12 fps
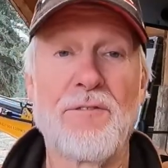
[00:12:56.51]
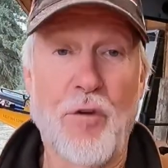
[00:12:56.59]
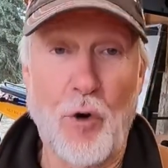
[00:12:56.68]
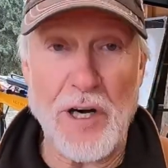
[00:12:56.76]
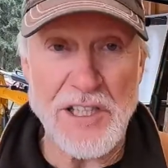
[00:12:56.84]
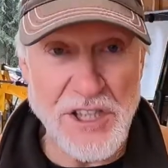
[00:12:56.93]

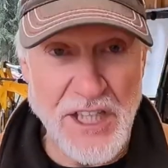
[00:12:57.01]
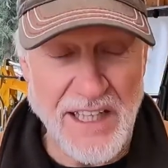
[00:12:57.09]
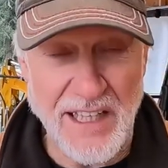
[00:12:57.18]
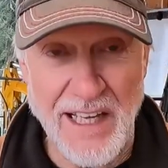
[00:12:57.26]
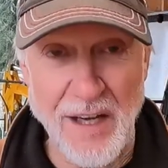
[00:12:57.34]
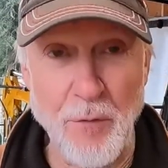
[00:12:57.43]

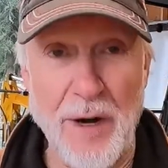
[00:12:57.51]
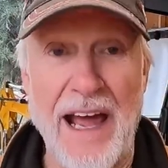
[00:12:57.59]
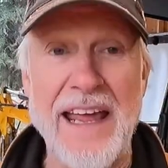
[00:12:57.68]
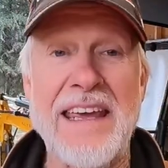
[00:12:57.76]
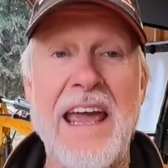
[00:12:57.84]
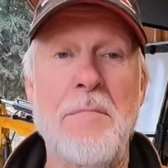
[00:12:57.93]
Fortunately, when
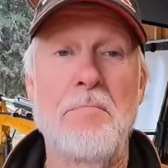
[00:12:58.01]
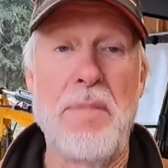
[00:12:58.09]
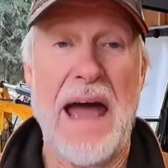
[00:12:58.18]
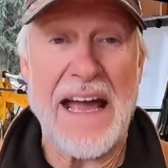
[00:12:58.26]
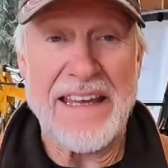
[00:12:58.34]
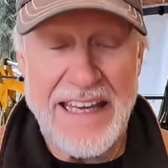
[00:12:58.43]
I came
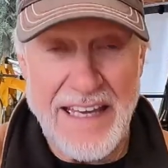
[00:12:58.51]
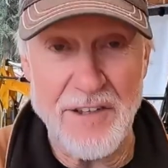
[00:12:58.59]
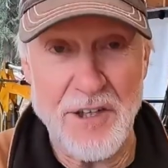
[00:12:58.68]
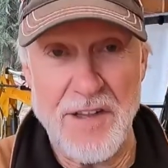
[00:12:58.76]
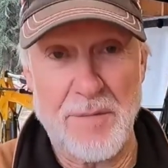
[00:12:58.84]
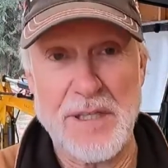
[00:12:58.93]
back
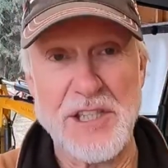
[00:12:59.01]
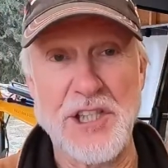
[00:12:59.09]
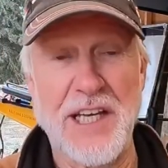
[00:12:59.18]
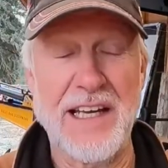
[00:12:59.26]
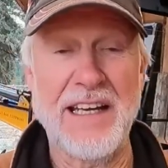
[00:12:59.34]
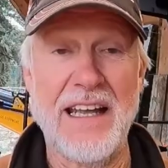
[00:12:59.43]
into the
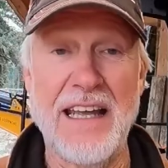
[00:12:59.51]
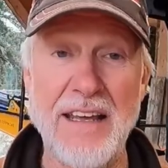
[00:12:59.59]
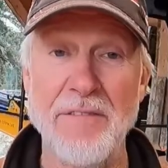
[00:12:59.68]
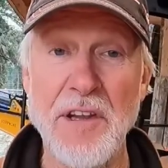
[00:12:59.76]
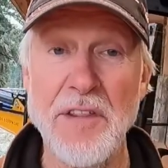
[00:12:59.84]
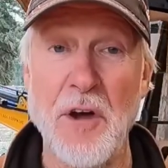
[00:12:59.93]
machine,
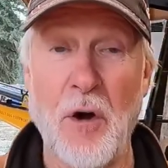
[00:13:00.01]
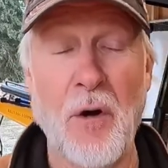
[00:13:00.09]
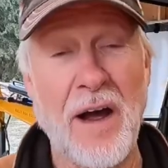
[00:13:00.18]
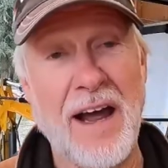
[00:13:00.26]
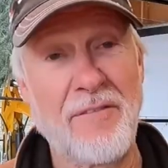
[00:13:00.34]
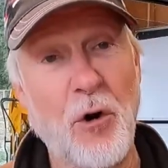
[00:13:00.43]
even
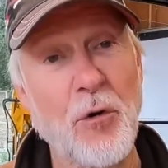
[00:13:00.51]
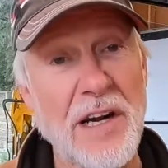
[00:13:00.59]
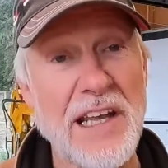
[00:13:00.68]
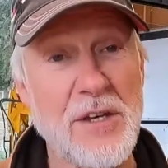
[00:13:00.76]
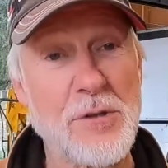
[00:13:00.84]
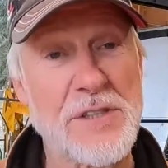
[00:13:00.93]
though I've
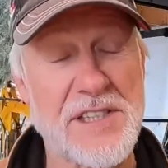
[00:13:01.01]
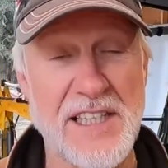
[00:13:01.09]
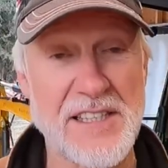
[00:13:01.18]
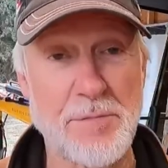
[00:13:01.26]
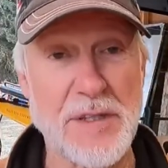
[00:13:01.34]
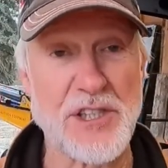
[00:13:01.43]
only used
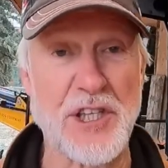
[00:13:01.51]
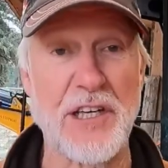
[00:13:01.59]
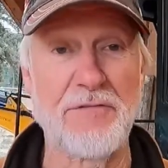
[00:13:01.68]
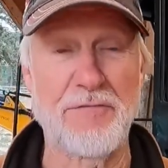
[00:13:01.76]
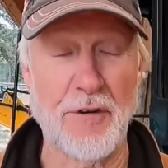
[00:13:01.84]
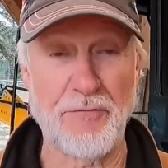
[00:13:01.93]
this
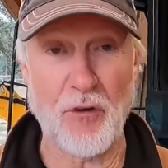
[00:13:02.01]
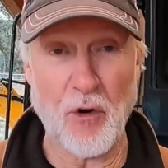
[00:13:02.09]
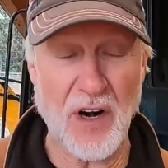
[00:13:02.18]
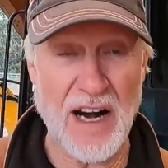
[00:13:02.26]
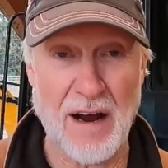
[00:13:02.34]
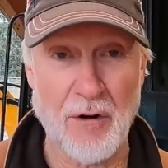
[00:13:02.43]
machine for
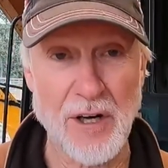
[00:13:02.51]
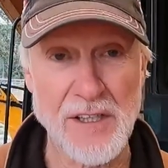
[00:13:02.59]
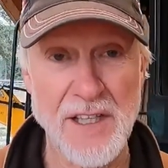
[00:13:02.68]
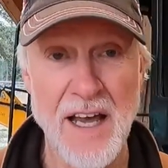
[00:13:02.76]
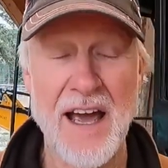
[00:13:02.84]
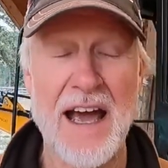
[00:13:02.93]
4
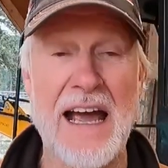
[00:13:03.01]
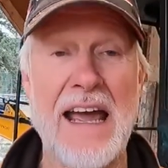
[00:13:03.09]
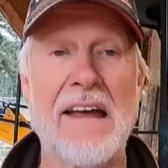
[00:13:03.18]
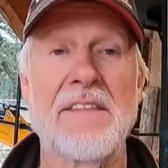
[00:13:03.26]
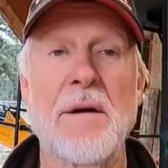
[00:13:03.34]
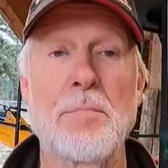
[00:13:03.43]
hours, I
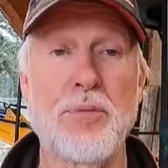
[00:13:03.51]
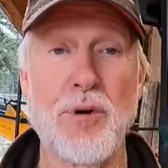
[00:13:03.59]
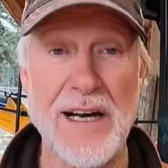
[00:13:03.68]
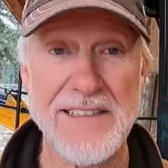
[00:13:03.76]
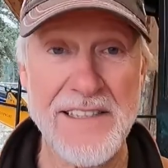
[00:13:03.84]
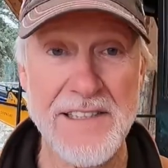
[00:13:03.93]
had the
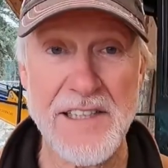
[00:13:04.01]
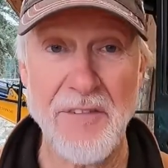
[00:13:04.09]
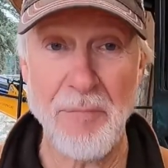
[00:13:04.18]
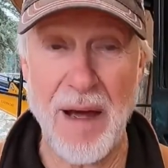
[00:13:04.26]
presence of